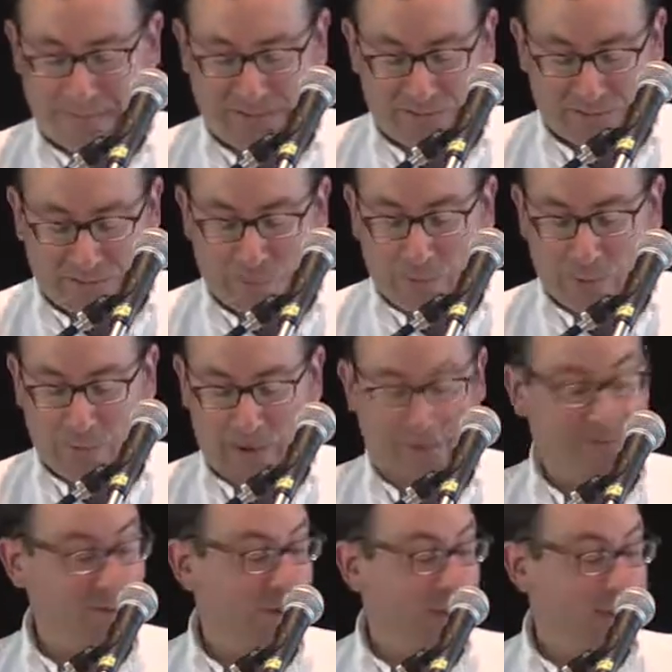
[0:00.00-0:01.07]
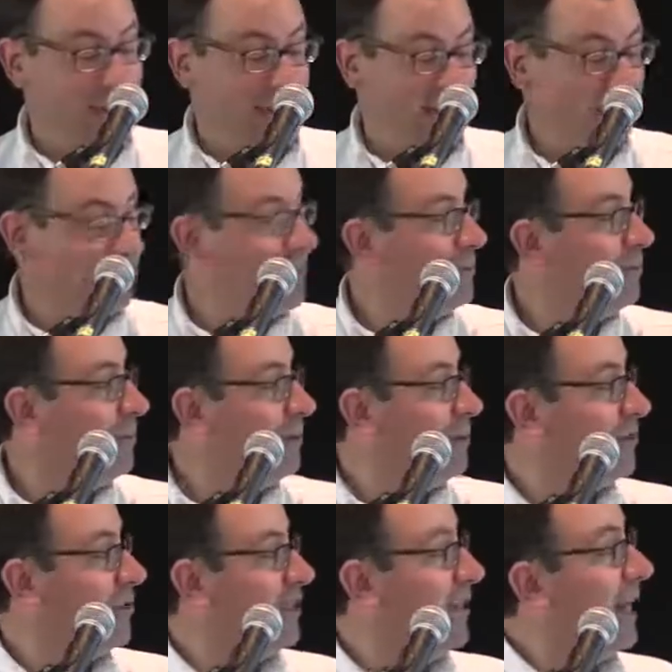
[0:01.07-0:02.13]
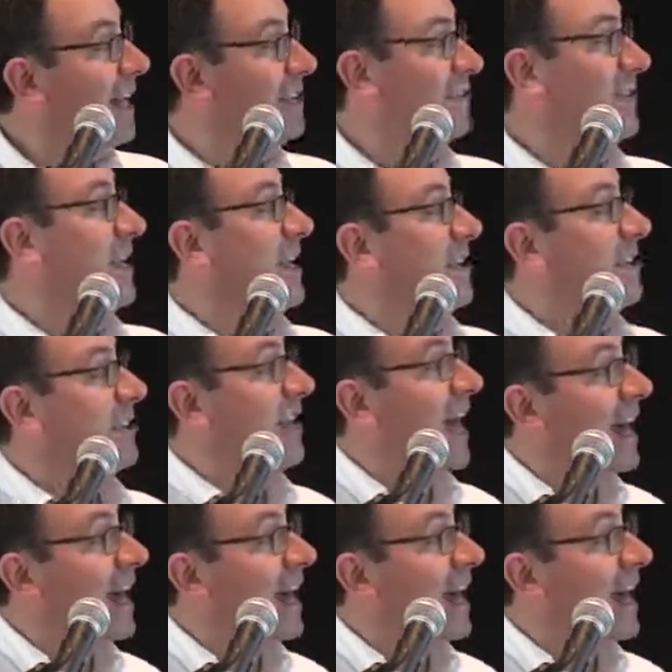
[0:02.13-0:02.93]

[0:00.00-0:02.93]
So this is one way of doing that, is to use classification